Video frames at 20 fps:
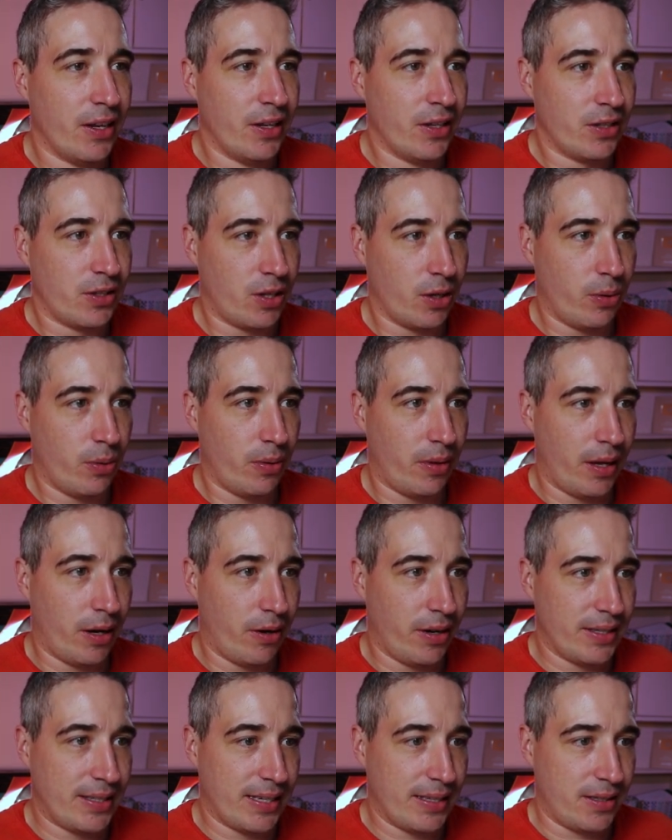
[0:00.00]
So
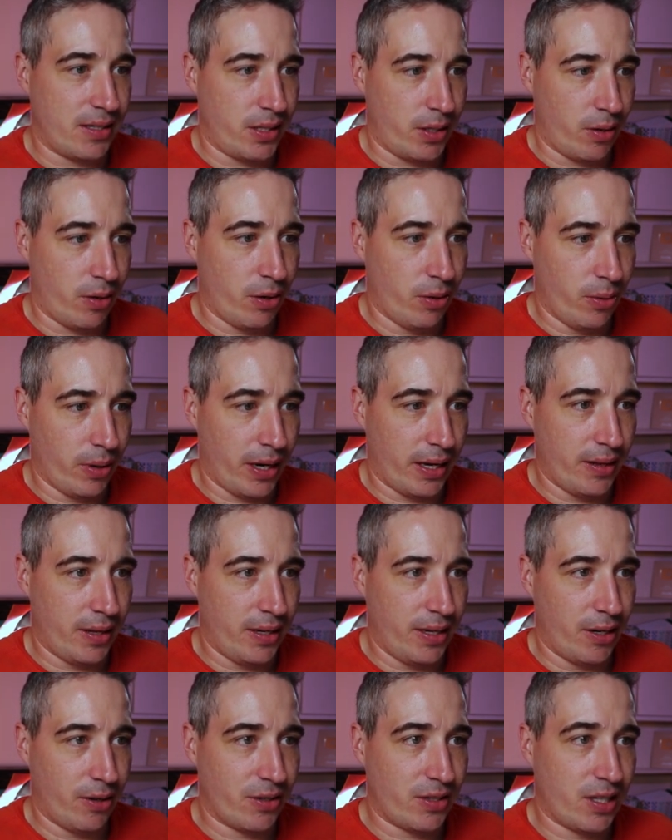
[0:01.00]
there it's at zero, and
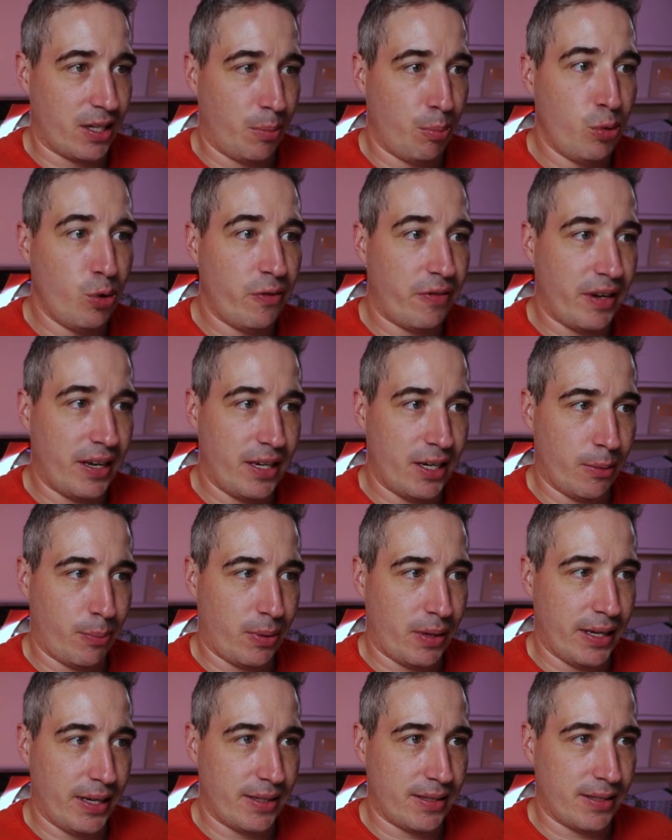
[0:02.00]
then here it's gonna move into
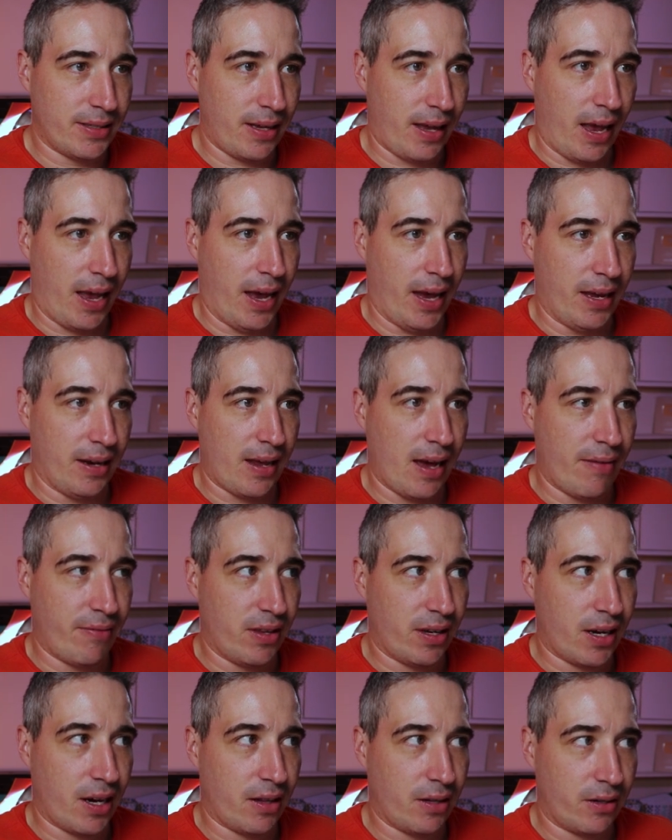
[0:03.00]
place and have
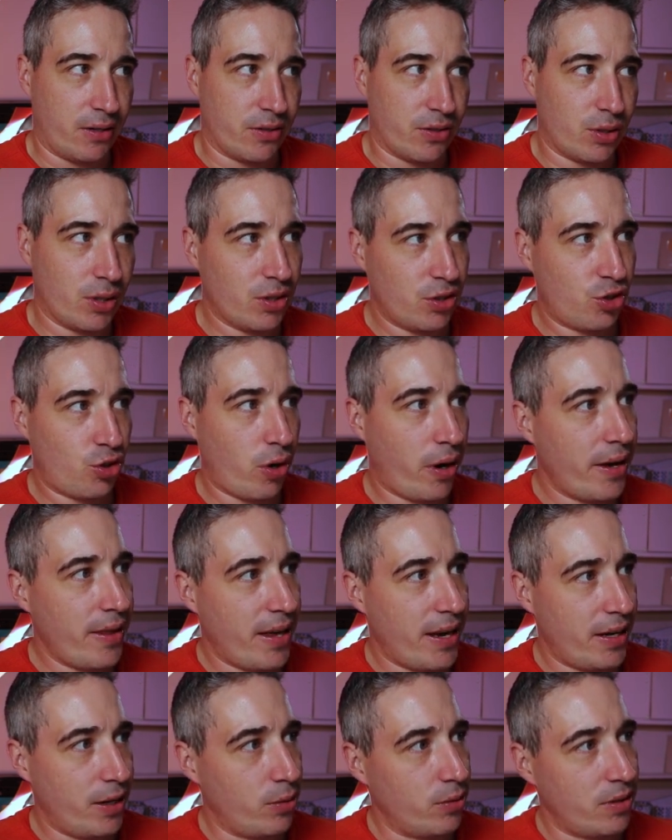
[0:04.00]
the color. So let's try
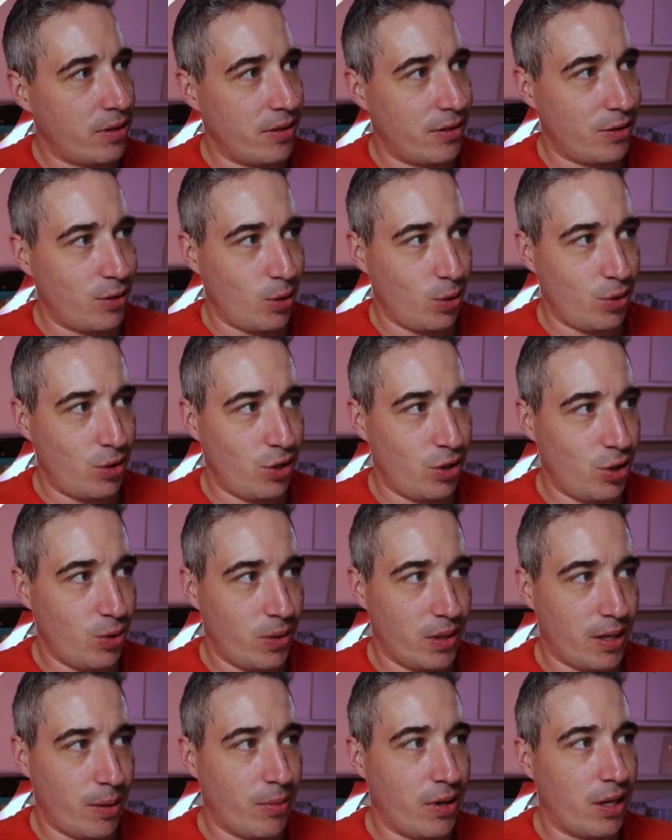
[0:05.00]
that out. So to do
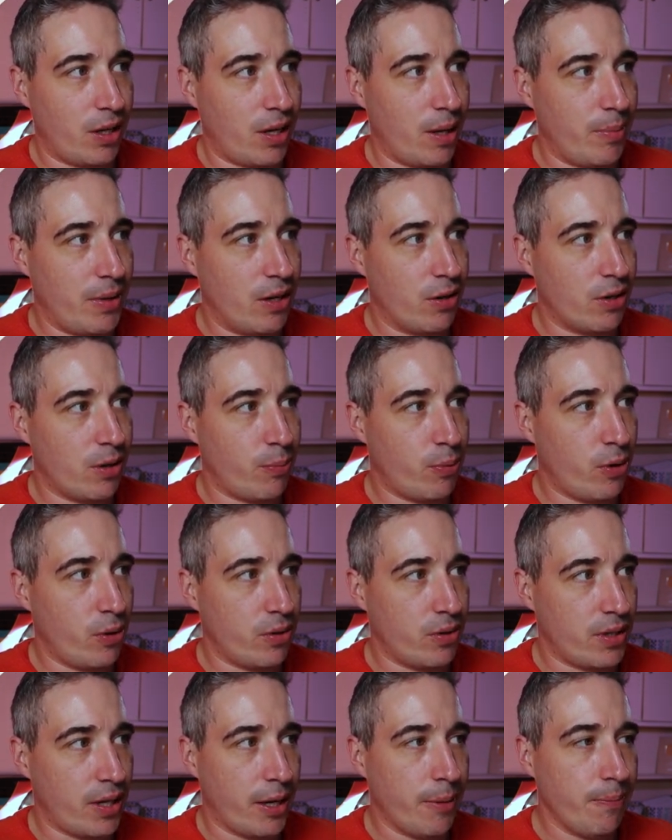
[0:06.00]
it, I'm gonna come here to
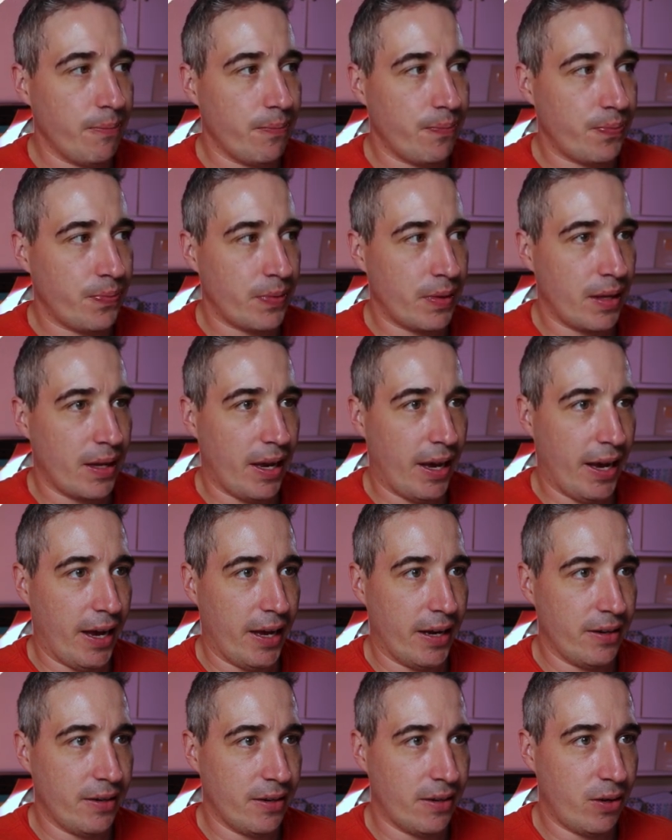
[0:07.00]
prototype,
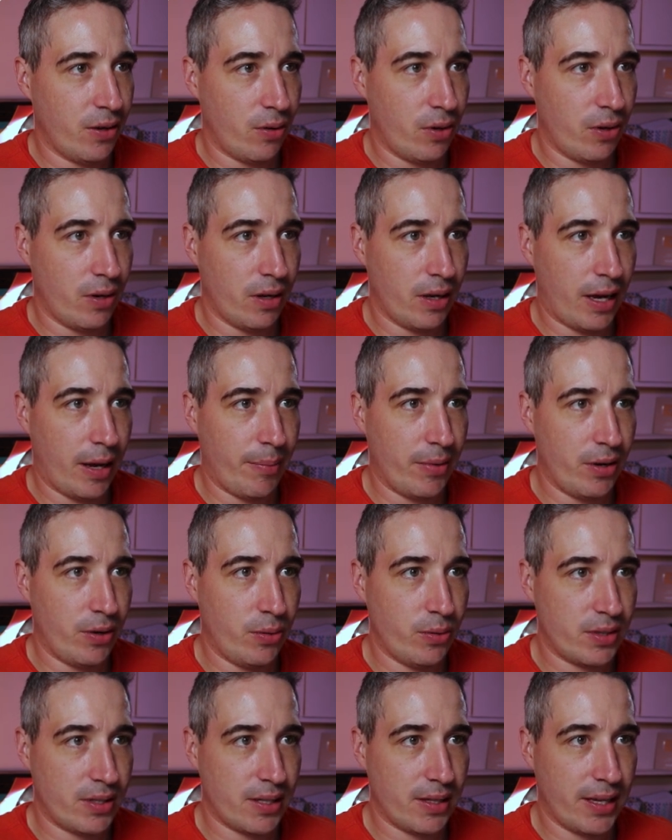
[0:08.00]
and I'm
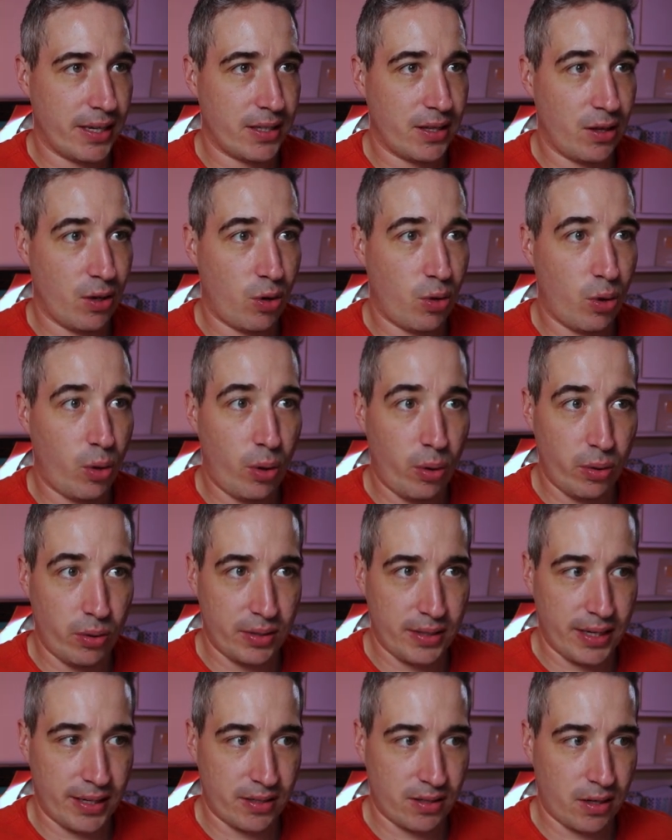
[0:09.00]
gonna select the
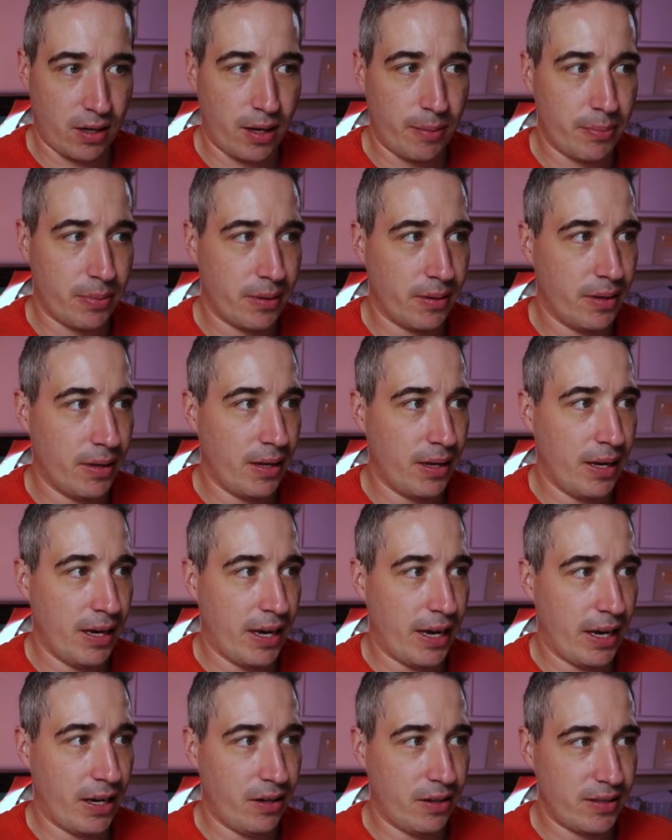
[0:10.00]
whole desktop,
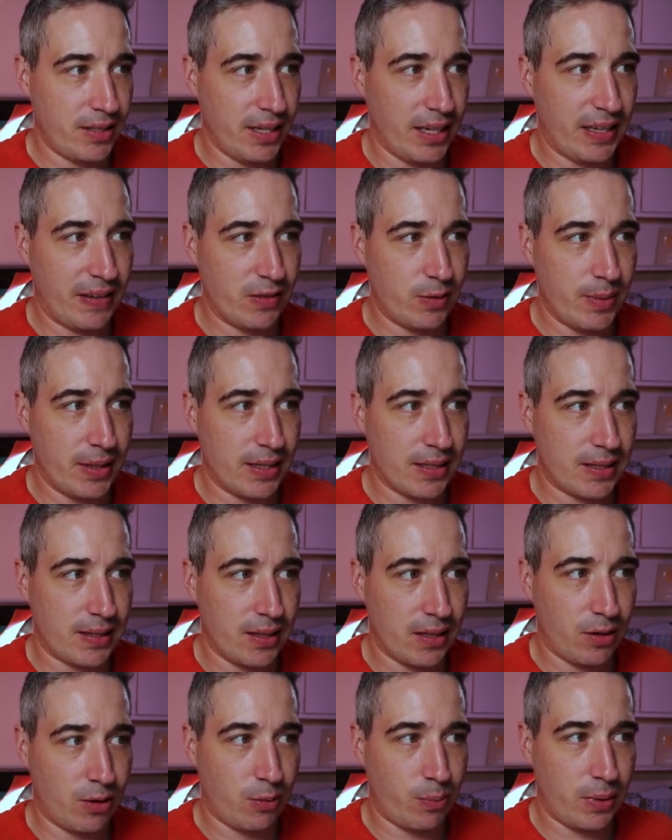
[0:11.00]
and you see it gives me this
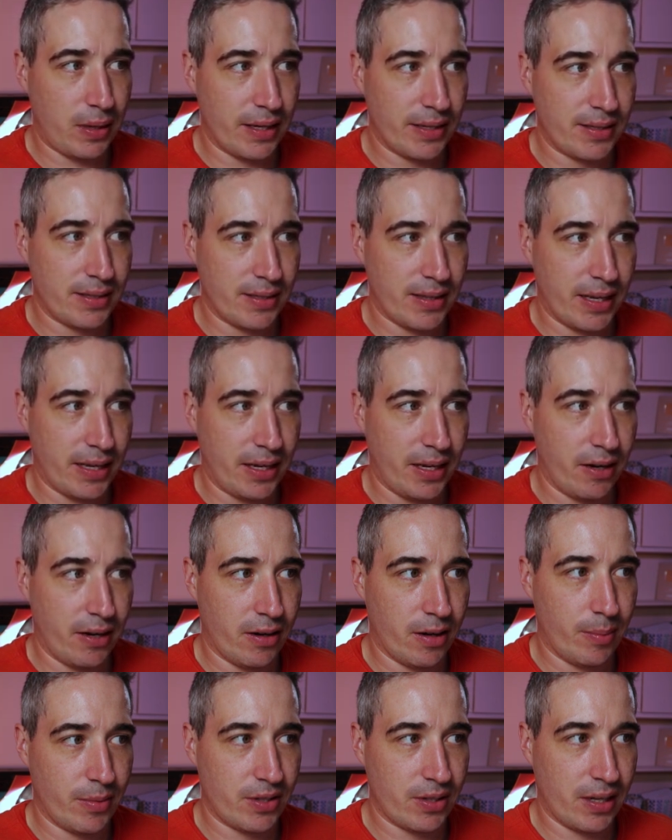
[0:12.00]
little plus thing
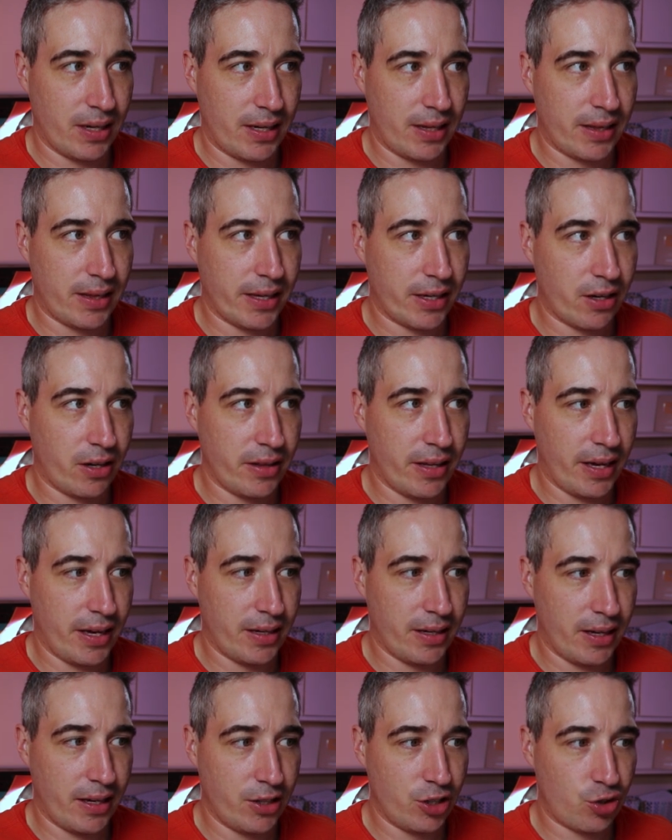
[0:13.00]
and I'm just gonna click on
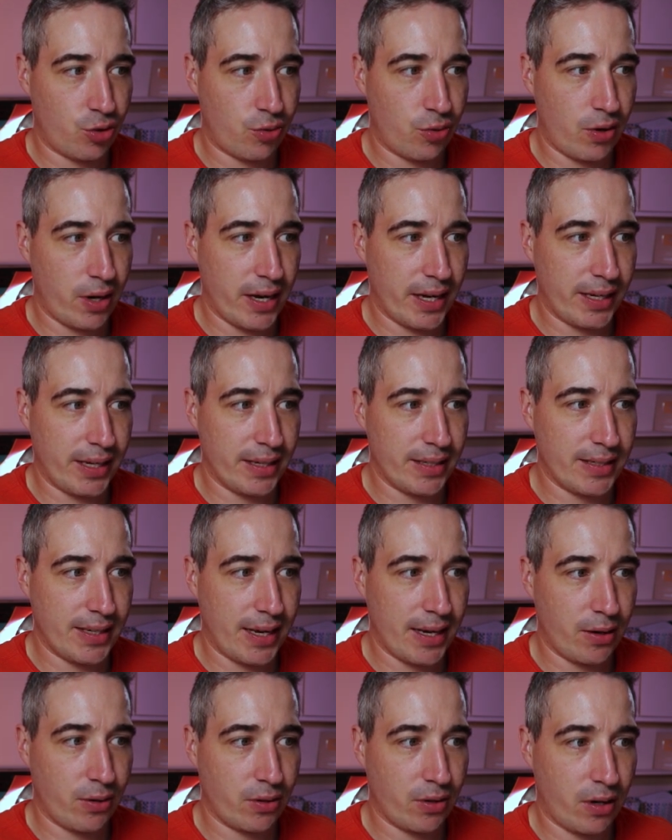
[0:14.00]
that and drag it
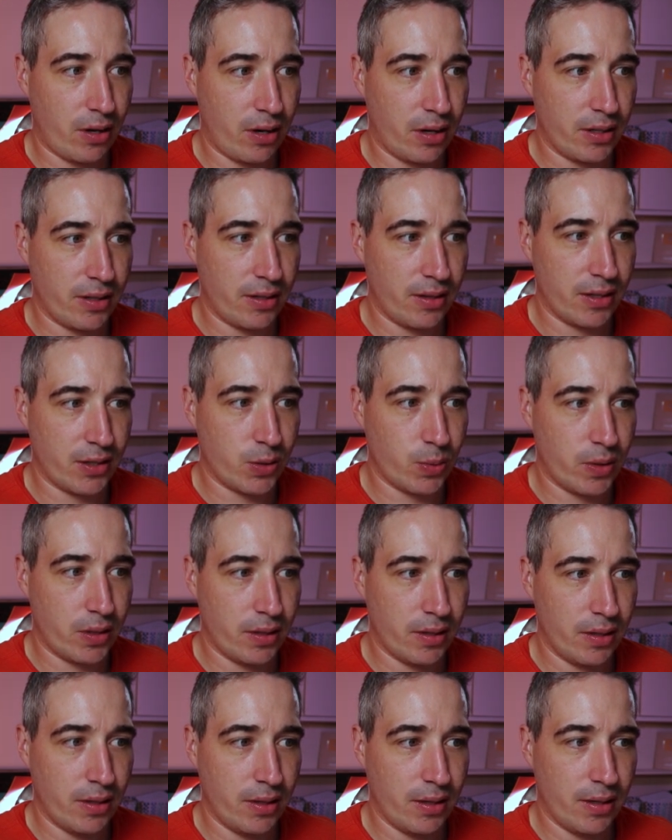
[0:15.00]
down onto this one.